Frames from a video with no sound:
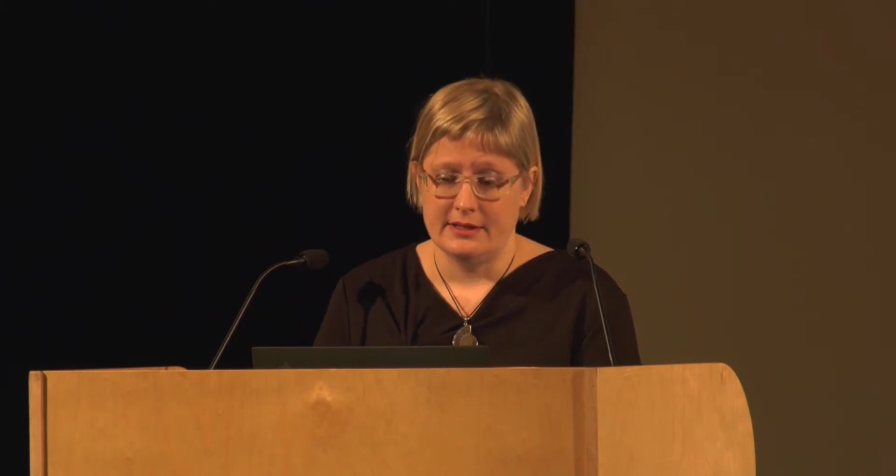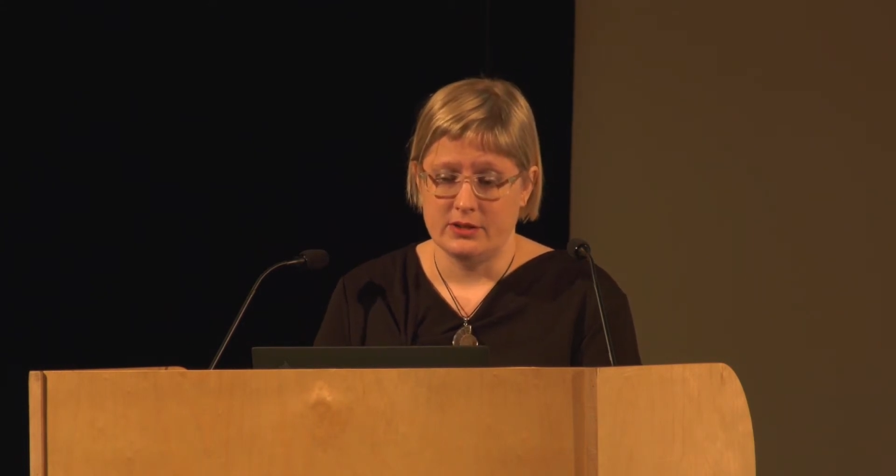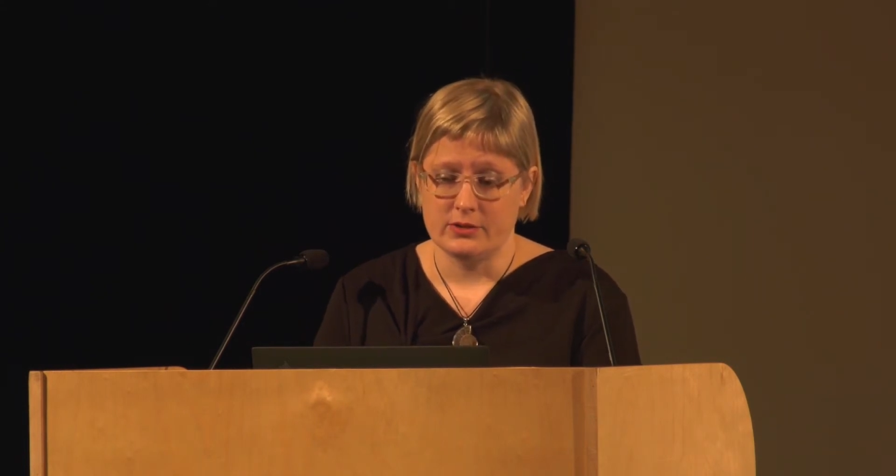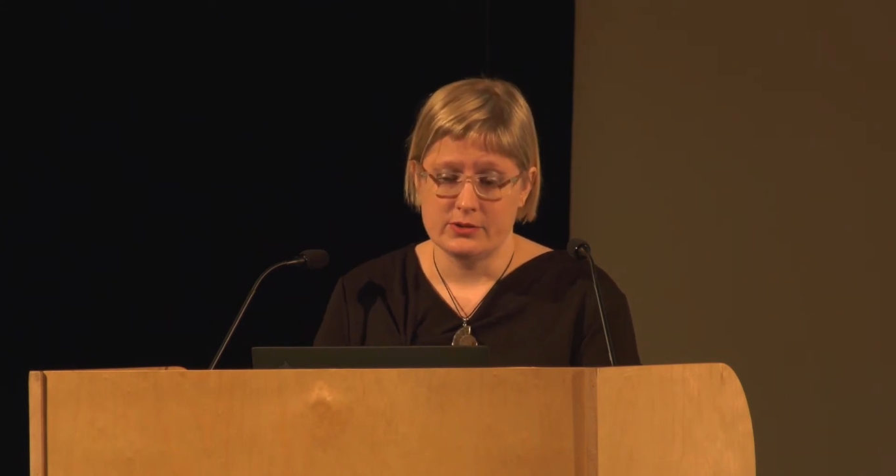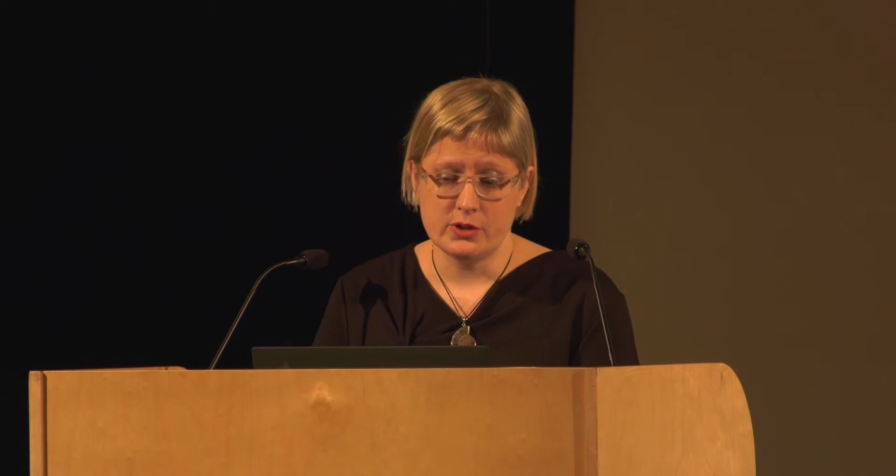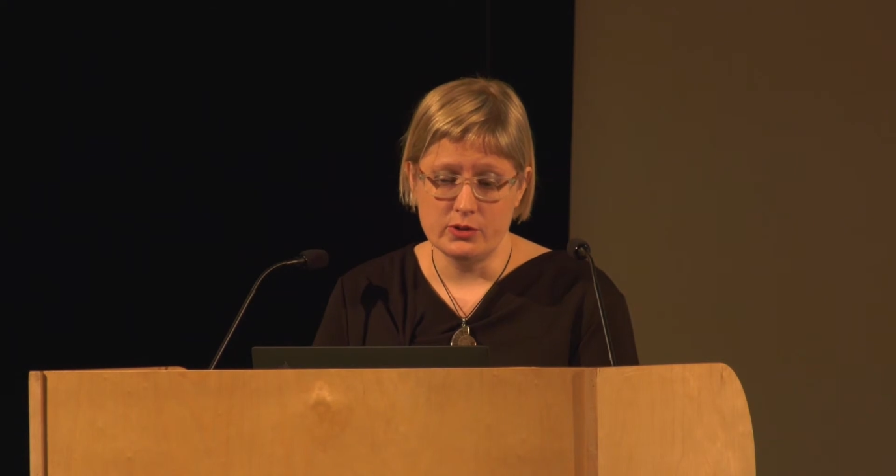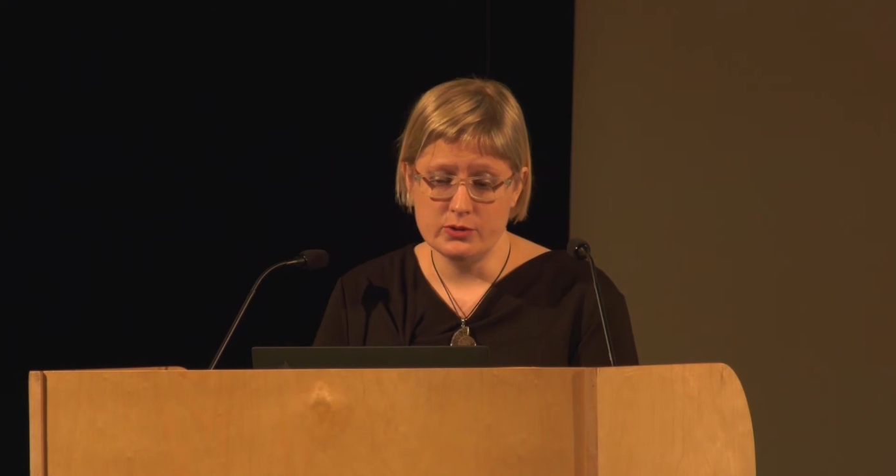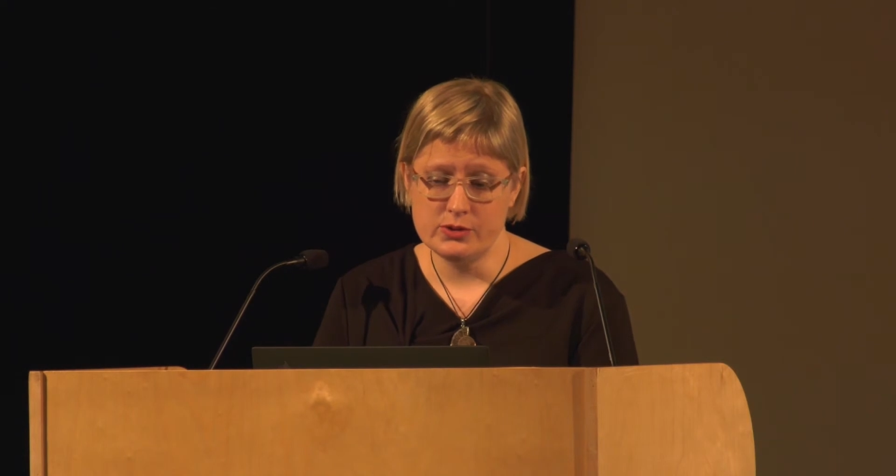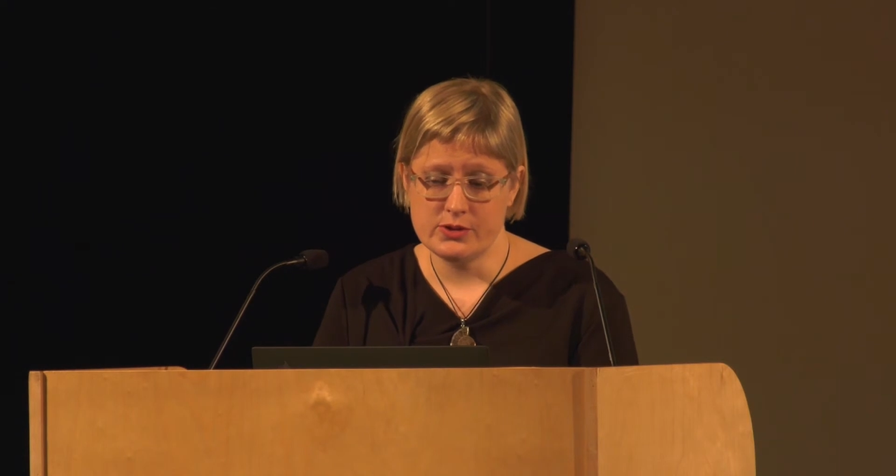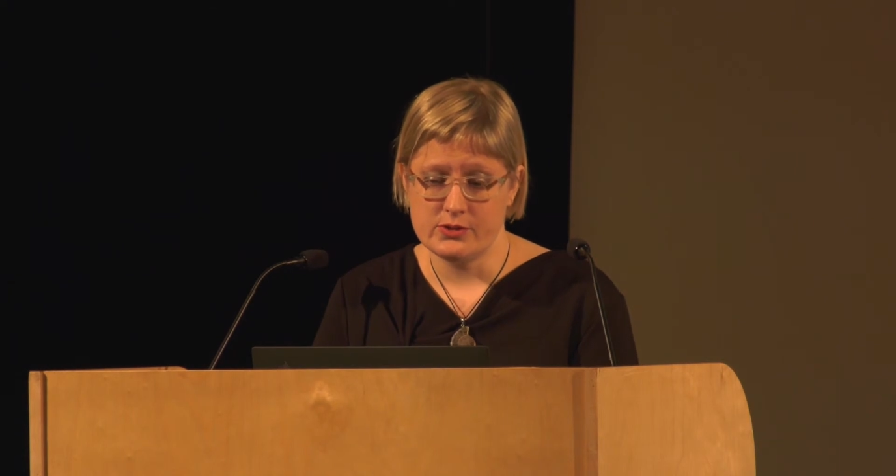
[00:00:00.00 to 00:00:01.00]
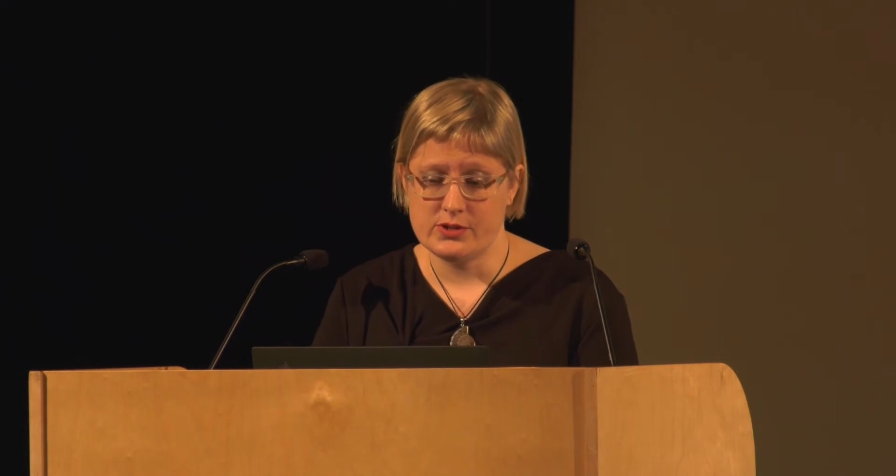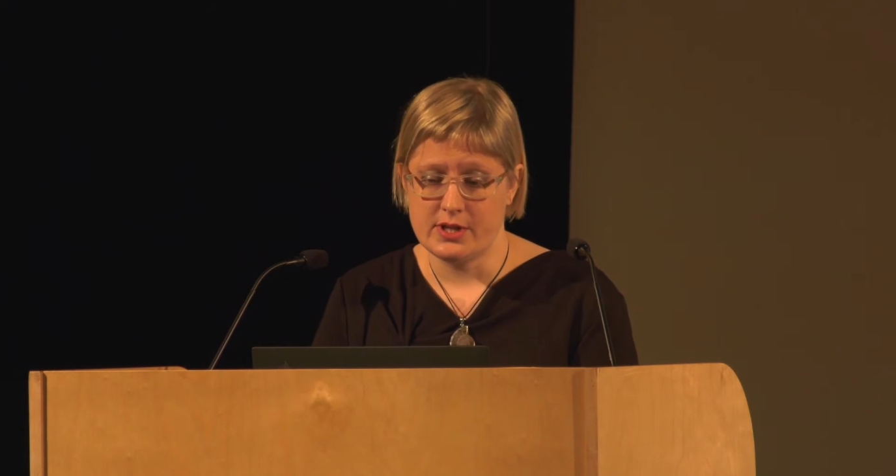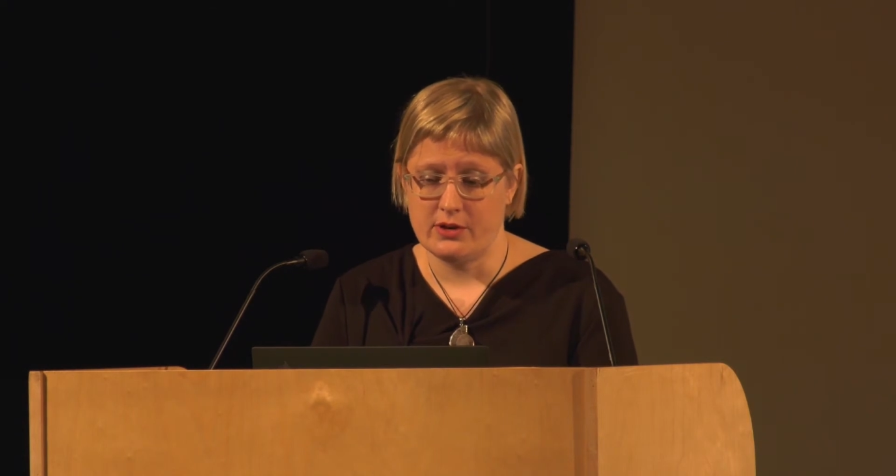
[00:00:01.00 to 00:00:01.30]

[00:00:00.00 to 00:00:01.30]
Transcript: And the solutions,